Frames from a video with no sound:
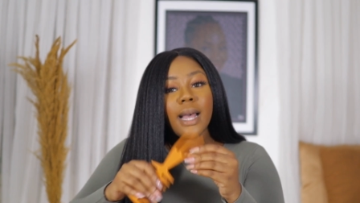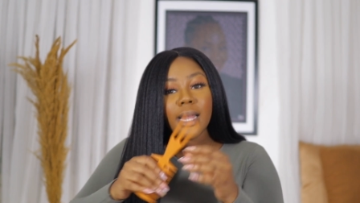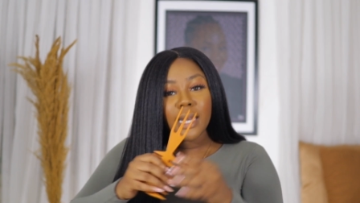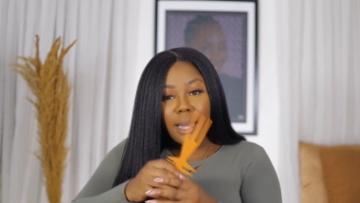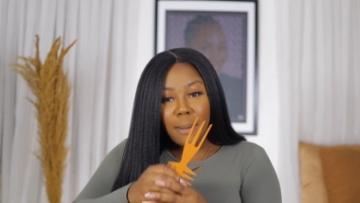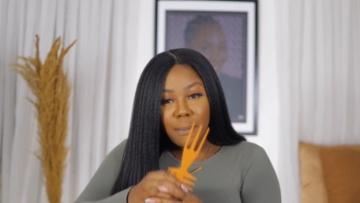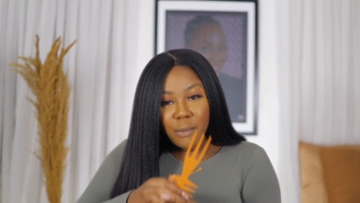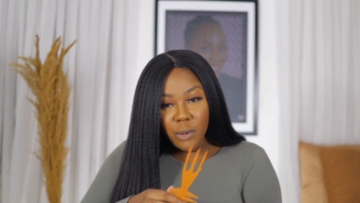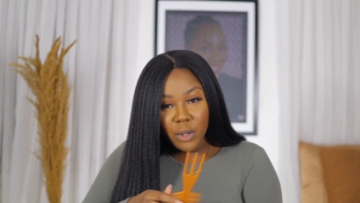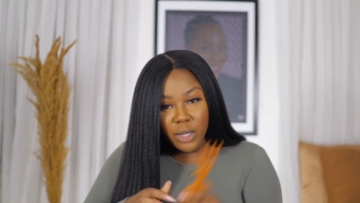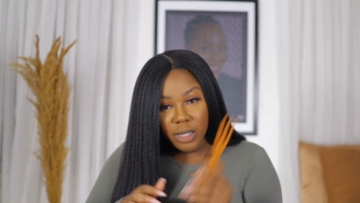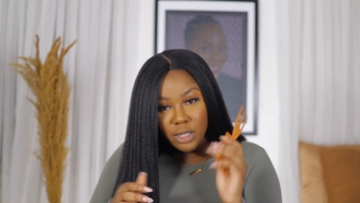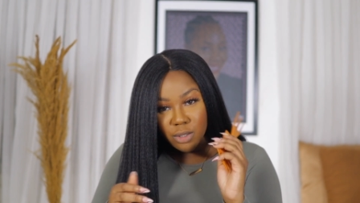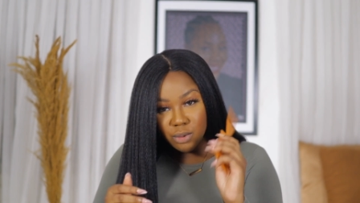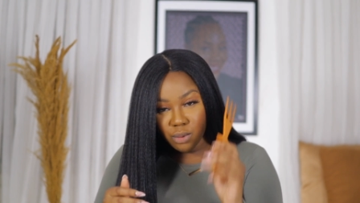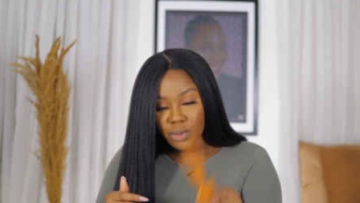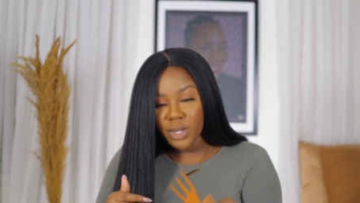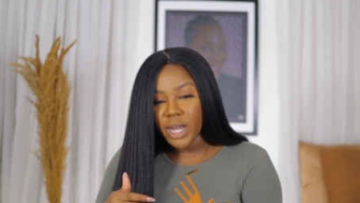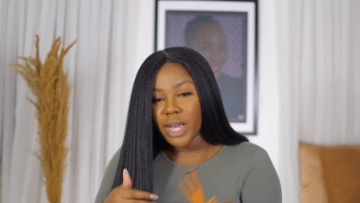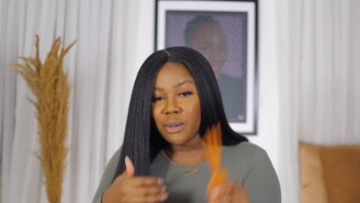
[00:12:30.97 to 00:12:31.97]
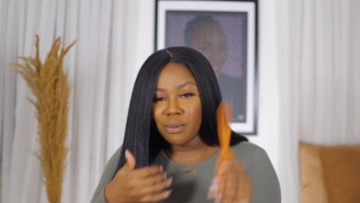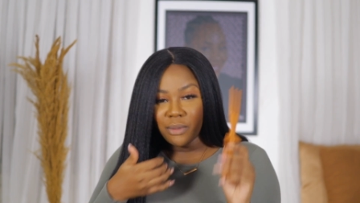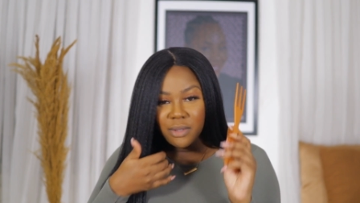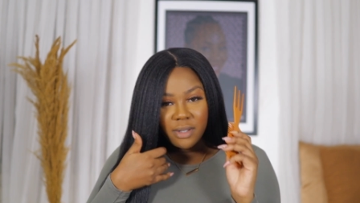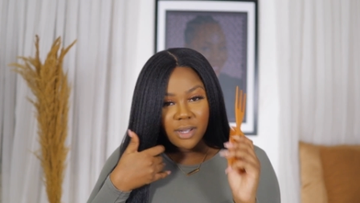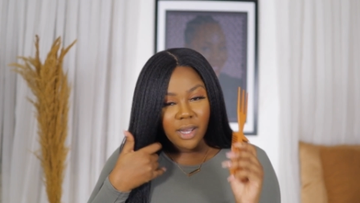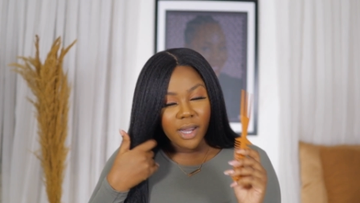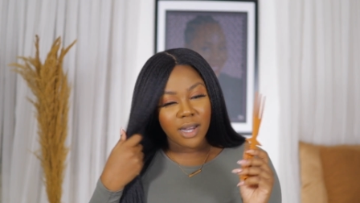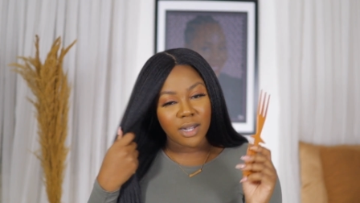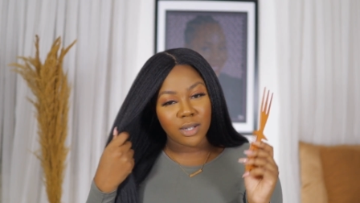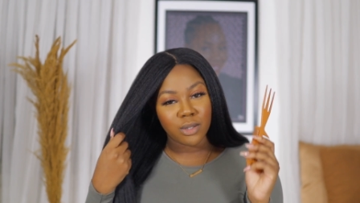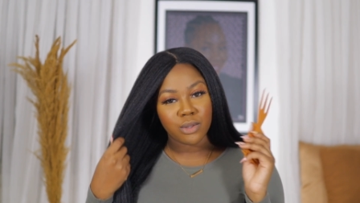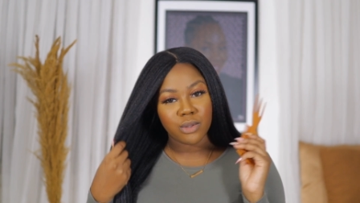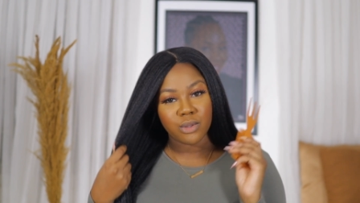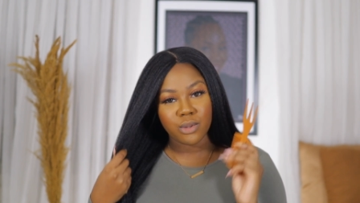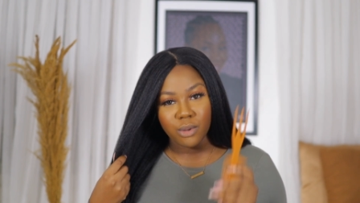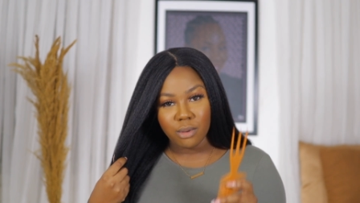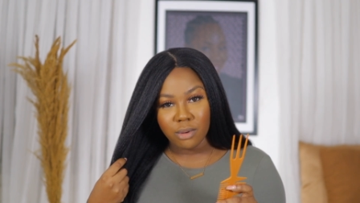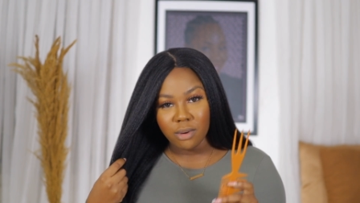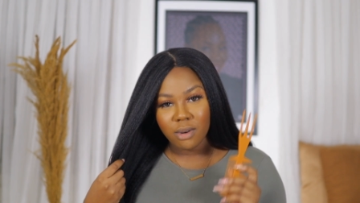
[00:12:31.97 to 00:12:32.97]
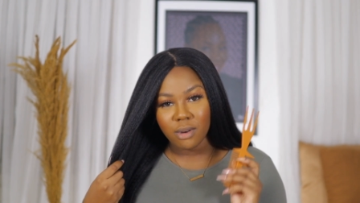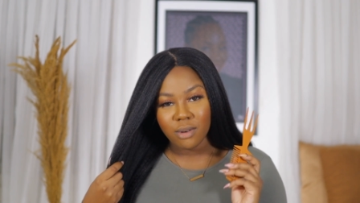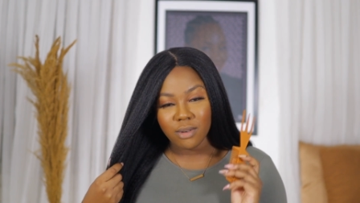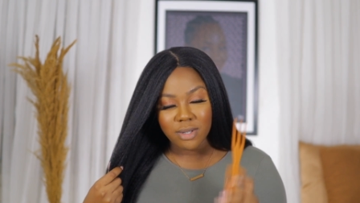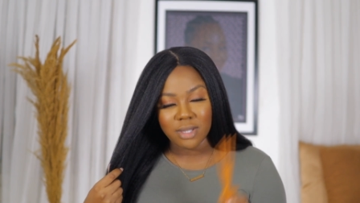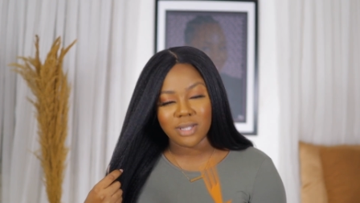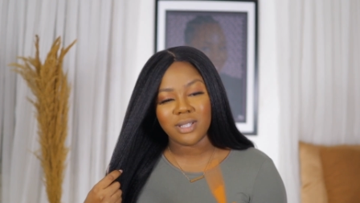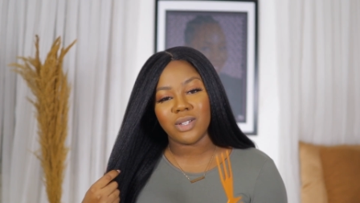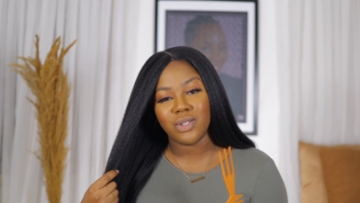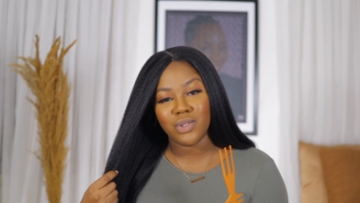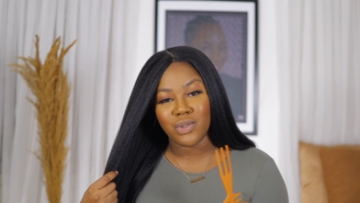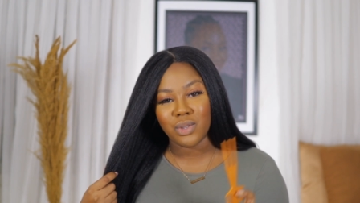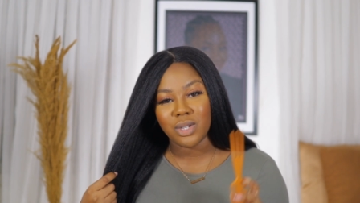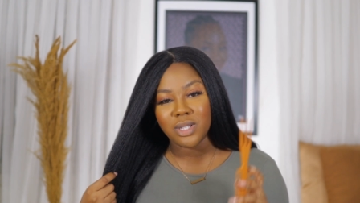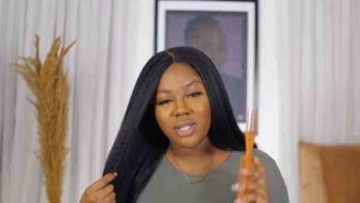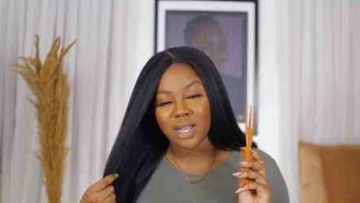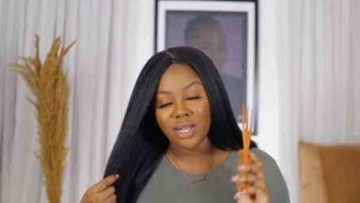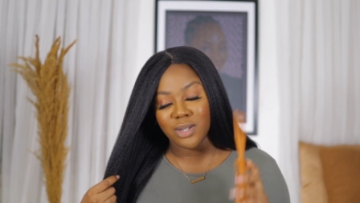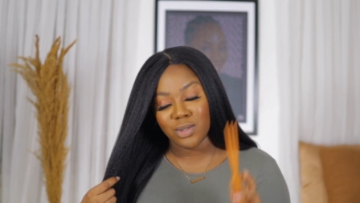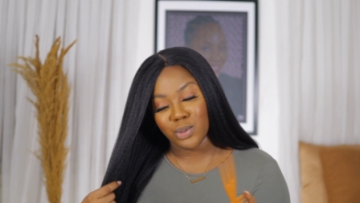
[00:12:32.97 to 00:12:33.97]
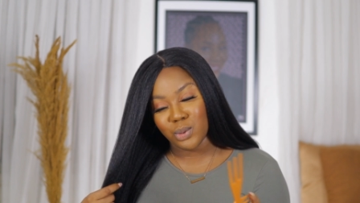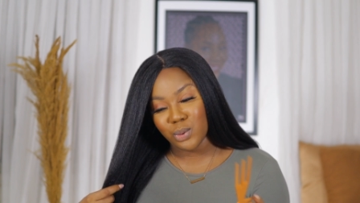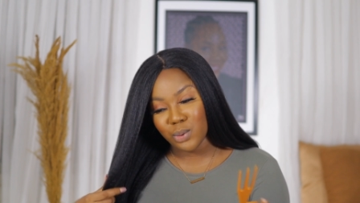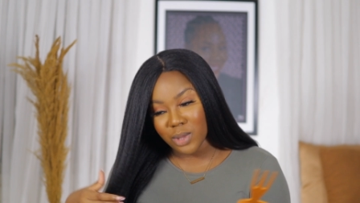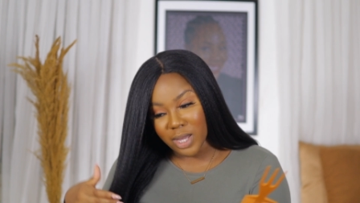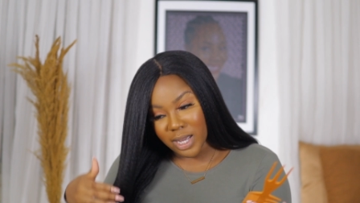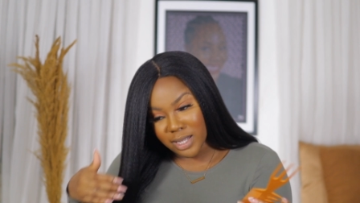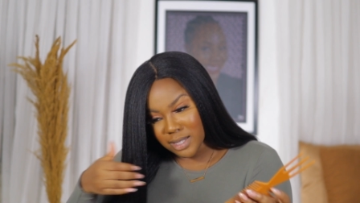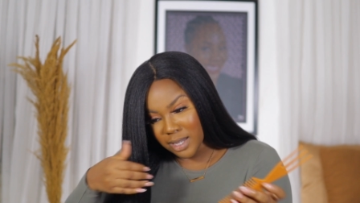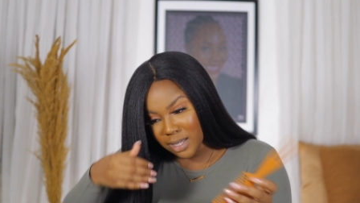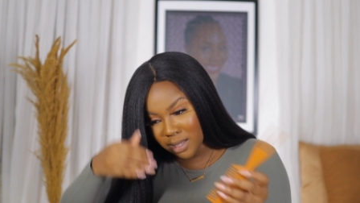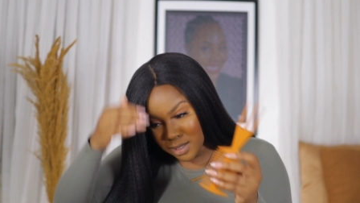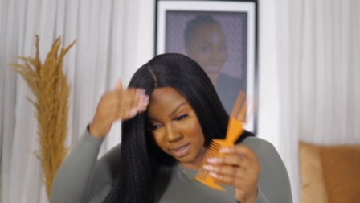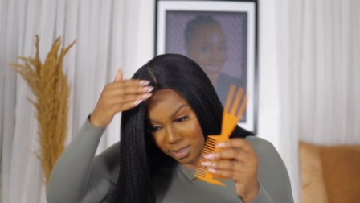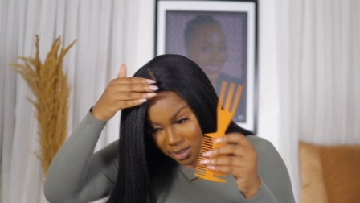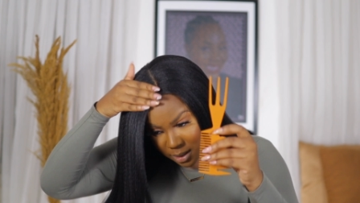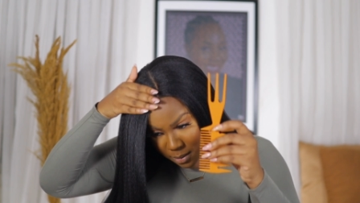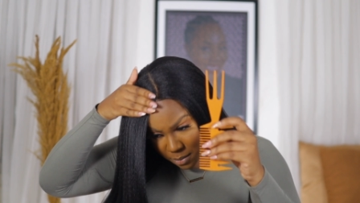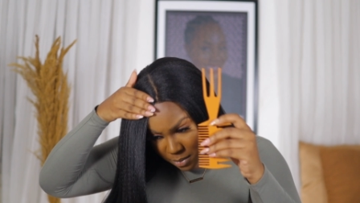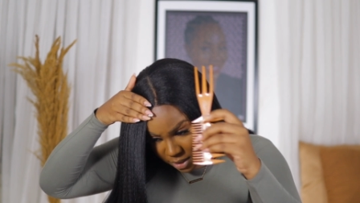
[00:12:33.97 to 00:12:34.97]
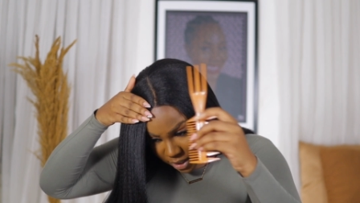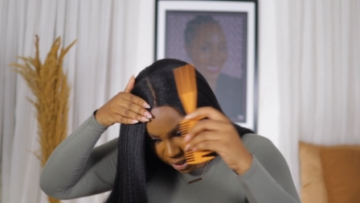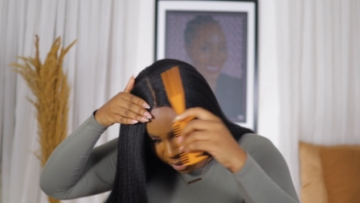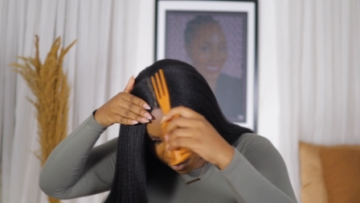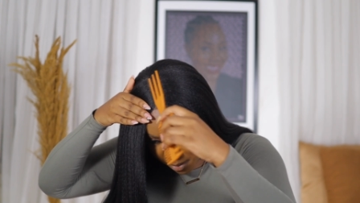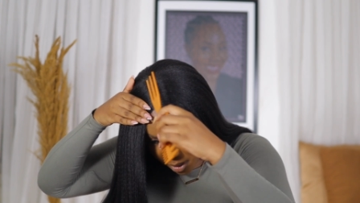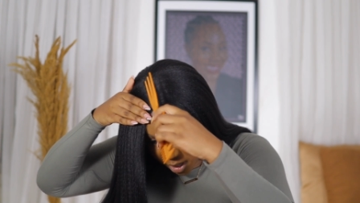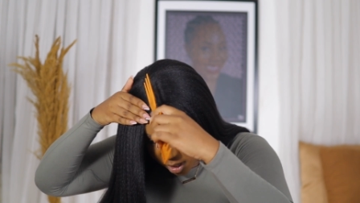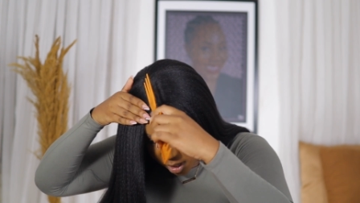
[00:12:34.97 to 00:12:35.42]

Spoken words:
Let me quickly do that. I don't think I can talk, concentrate, and do that at the same time.